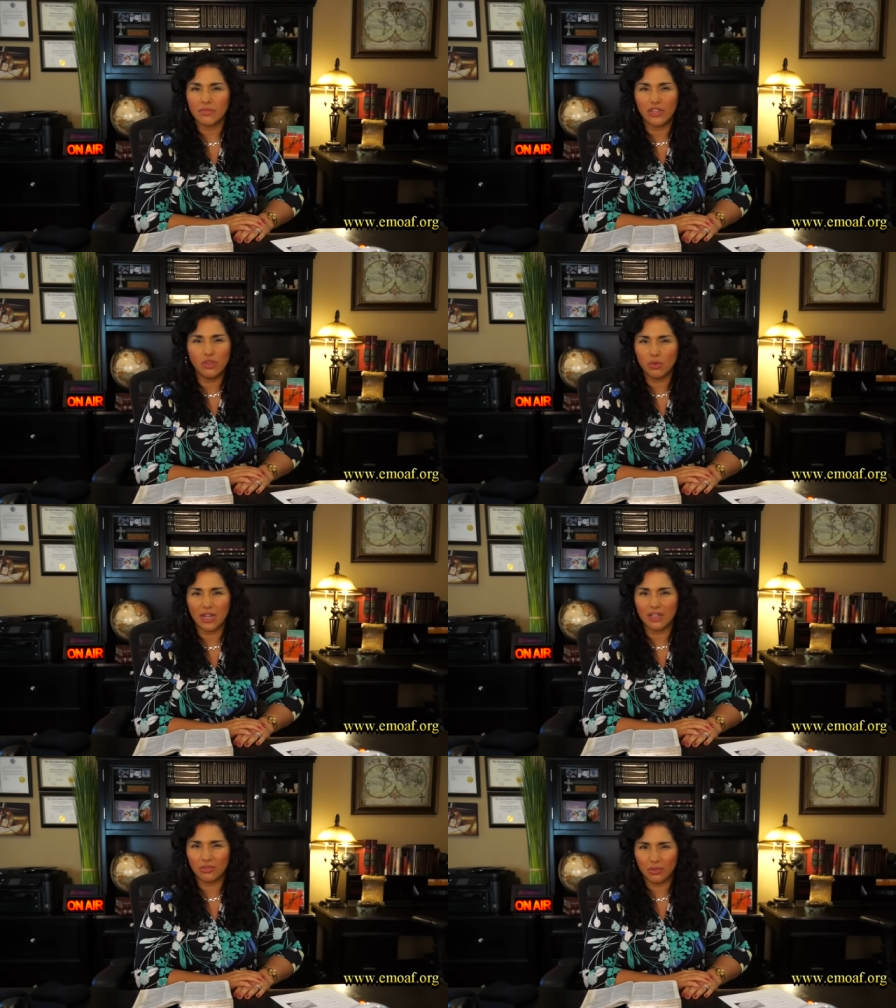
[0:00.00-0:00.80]
And you will
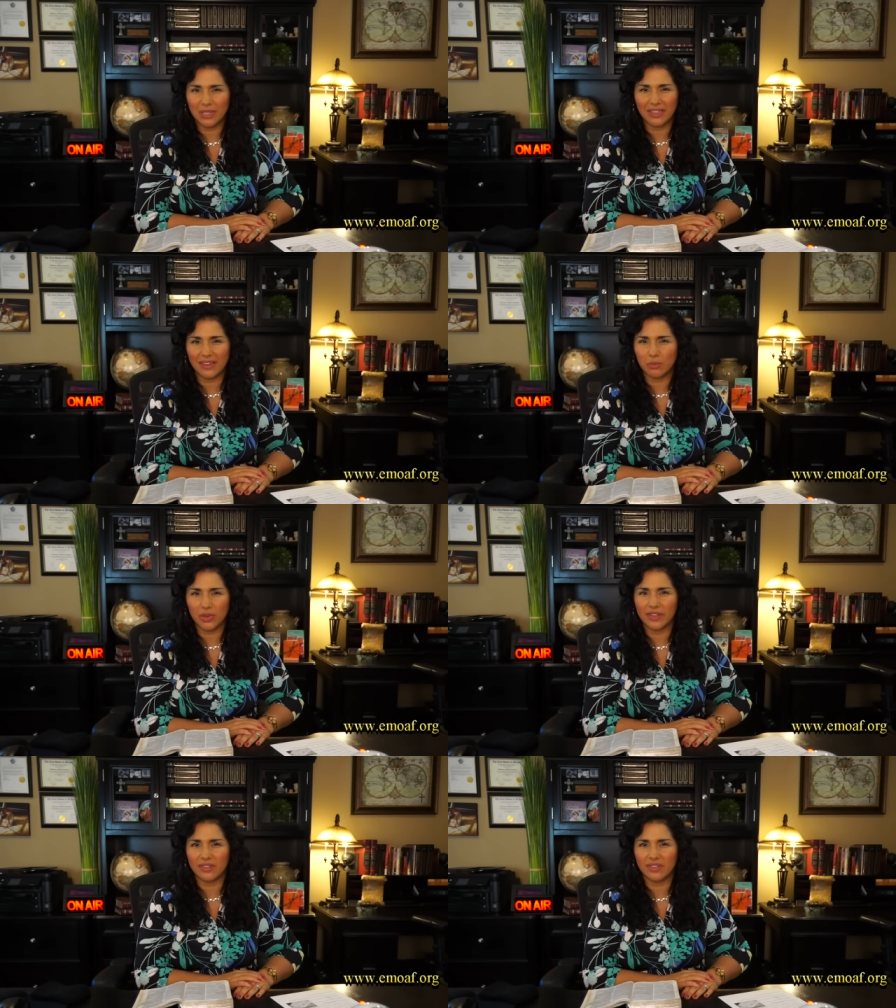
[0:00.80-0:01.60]
not terminate that
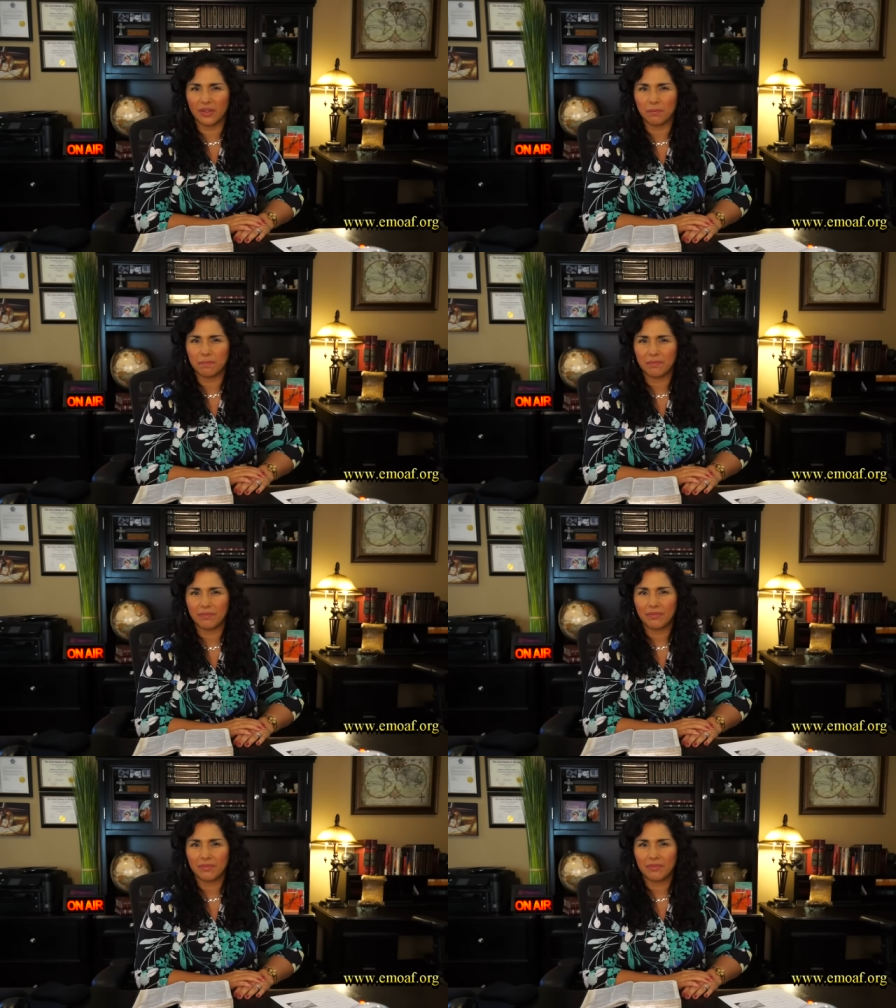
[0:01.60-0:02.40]
pregnancy.
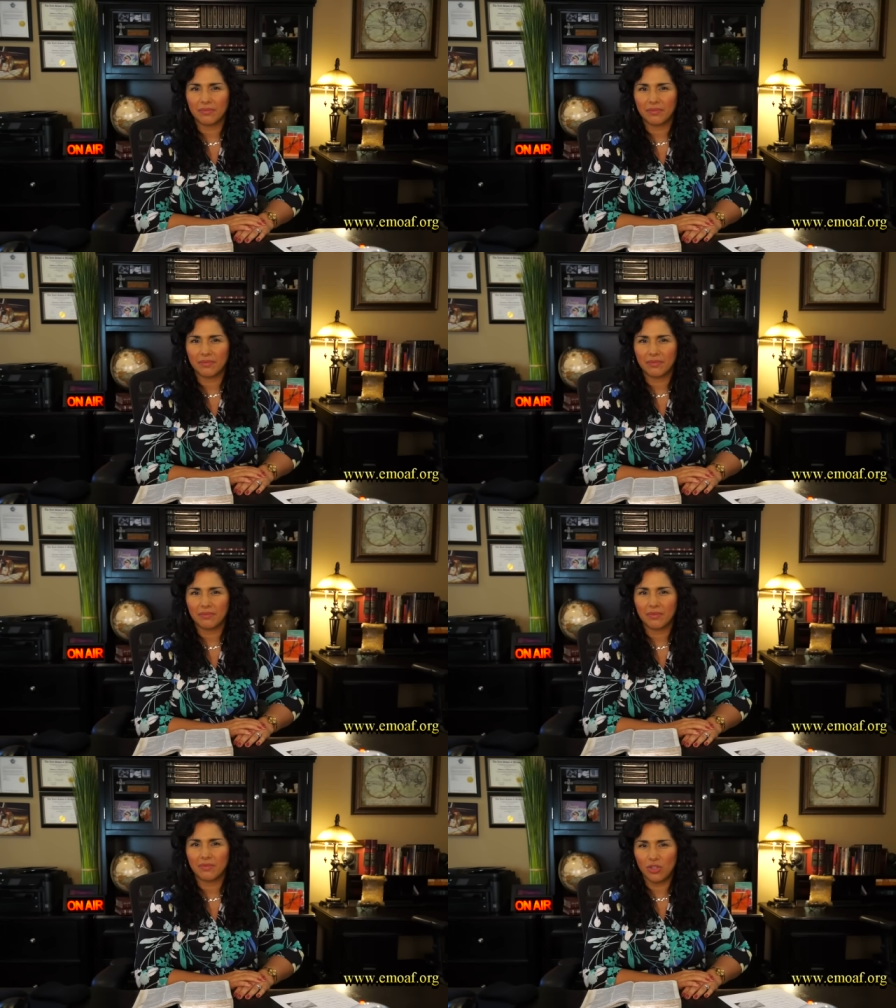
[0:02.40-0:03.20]

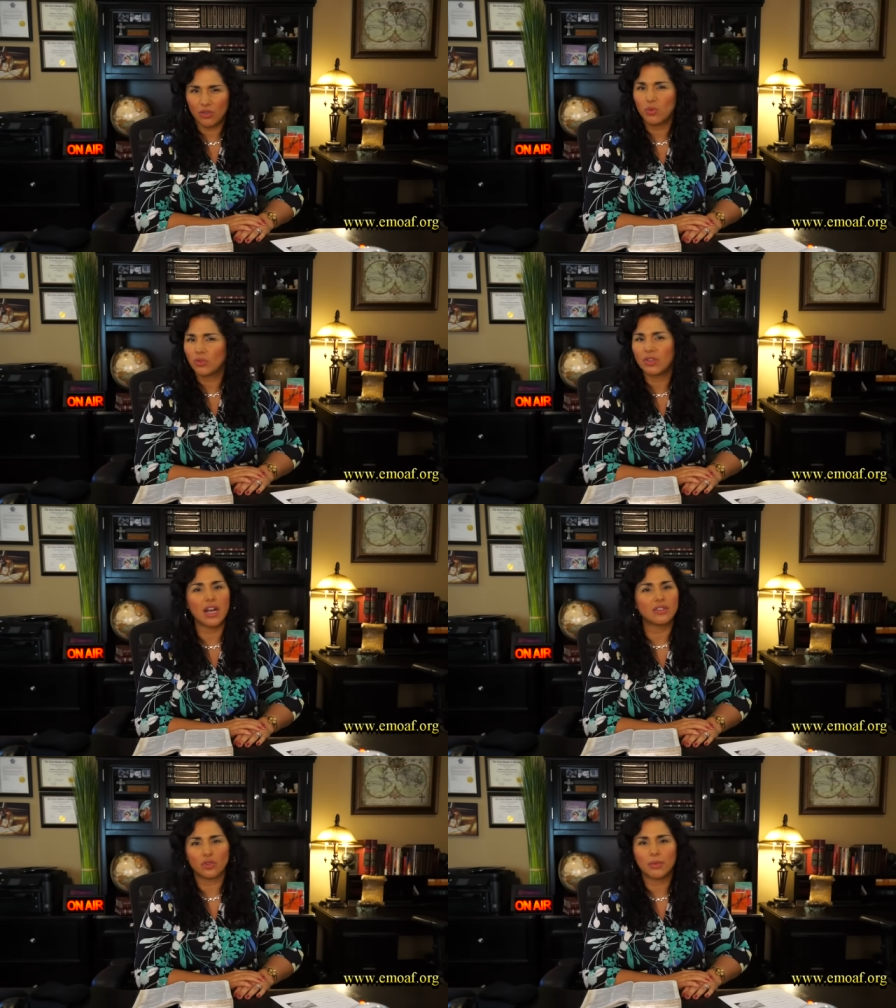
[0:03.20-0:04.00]
You will
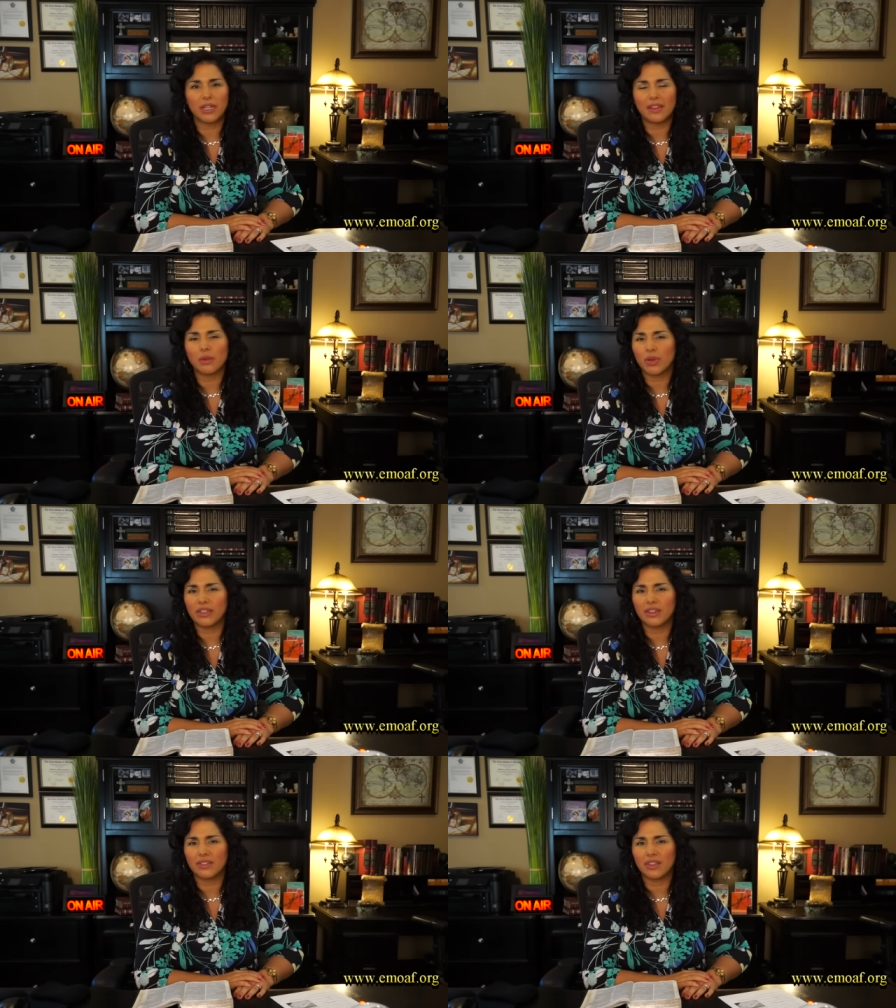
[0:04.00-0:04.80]
not terminate that
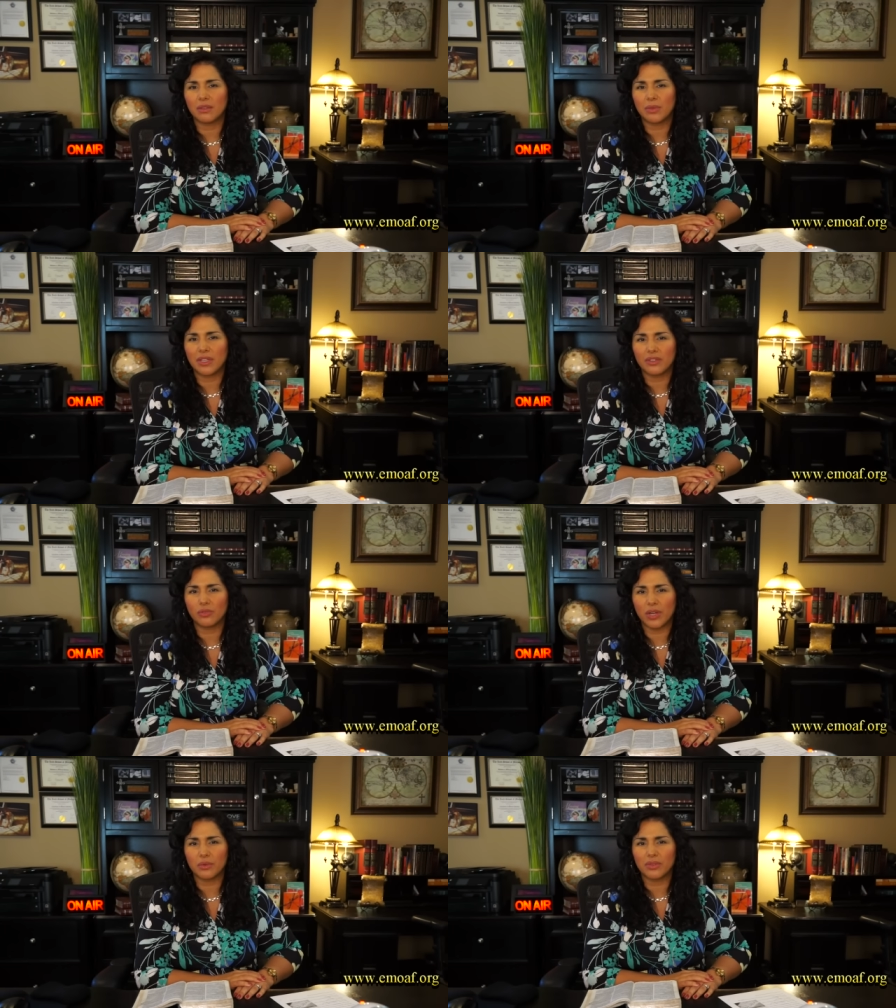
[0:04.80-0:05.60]
pregnancy because
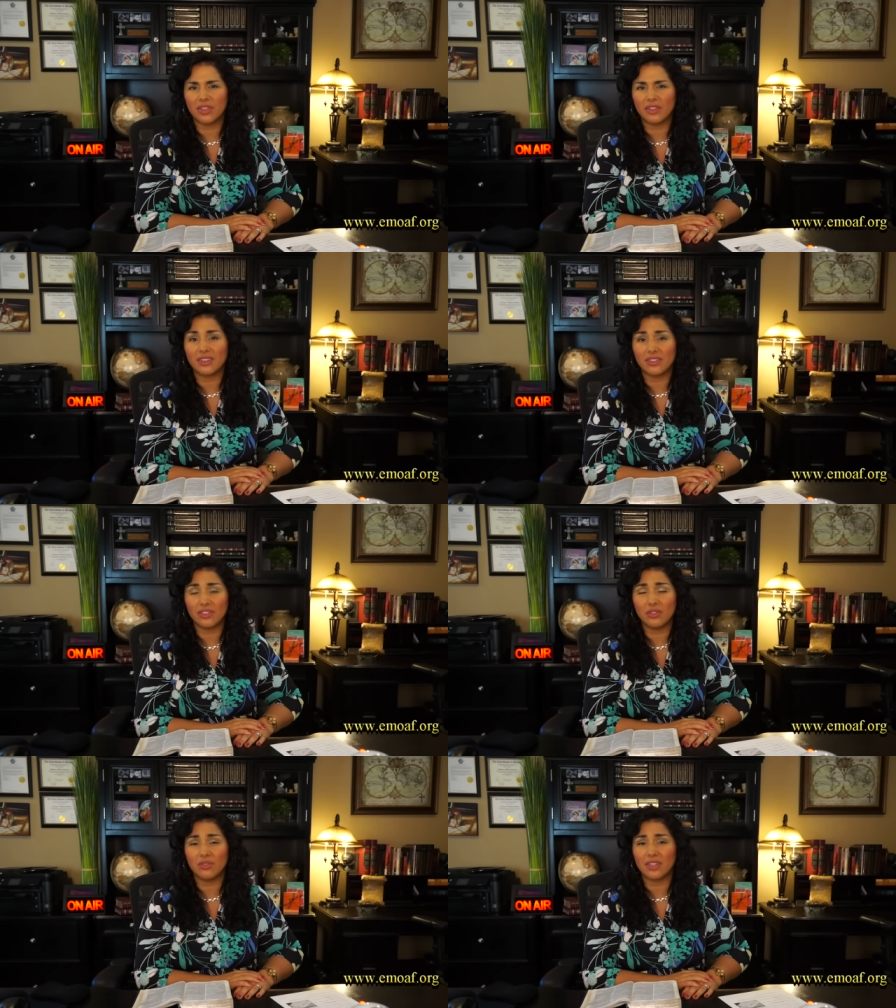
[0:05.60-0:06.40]
greater is he that is
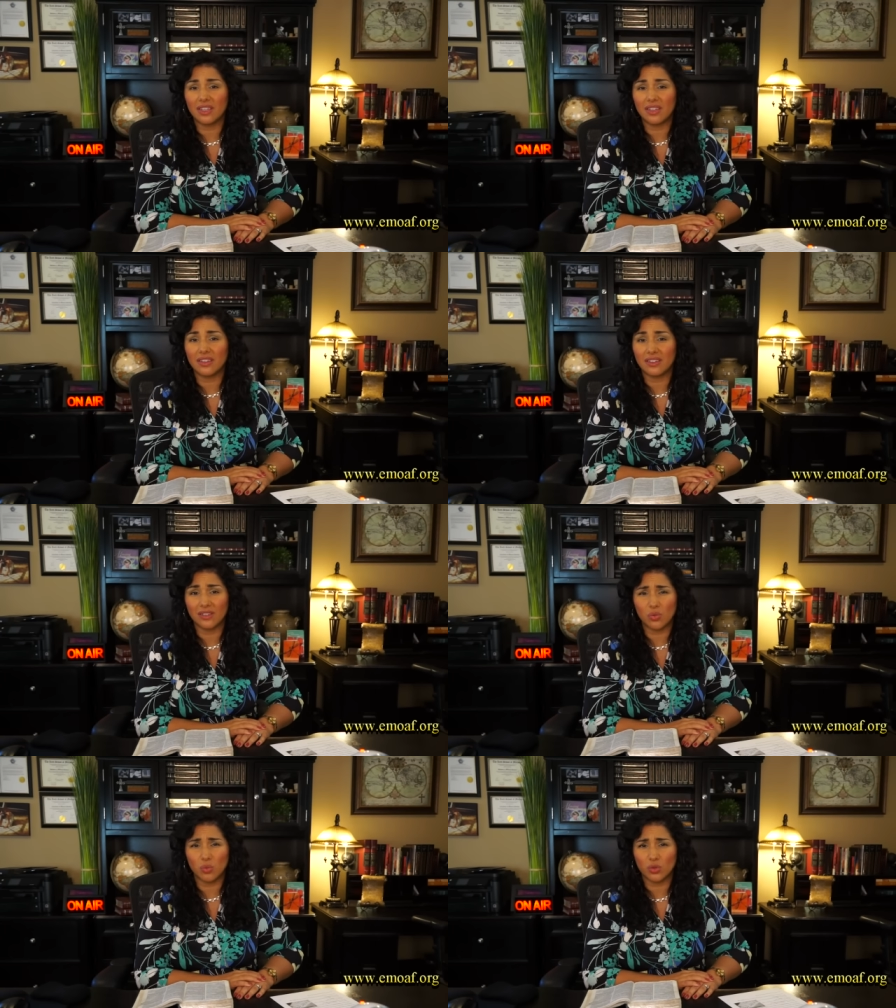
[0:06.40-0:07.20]
in you than he that
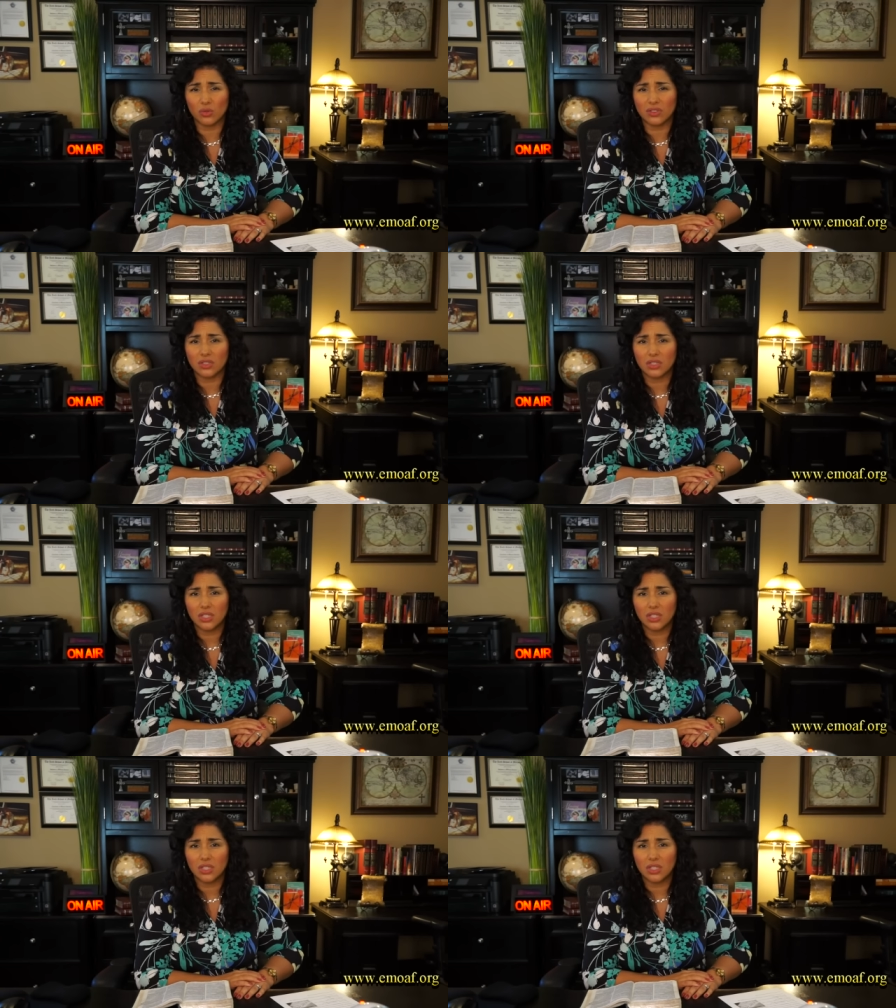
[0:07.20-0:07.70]
is in the world.